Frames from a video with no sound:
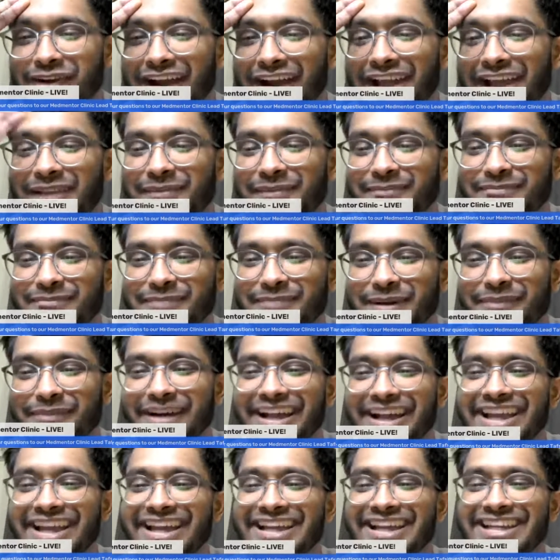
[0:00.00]
All right, bye
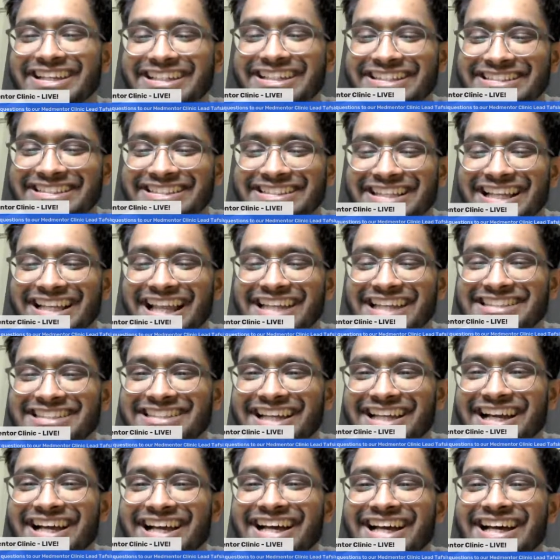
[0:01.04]
bye. See you
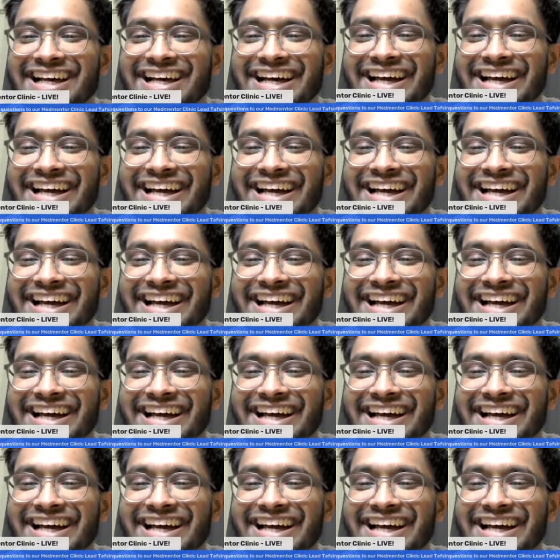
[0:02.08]
later.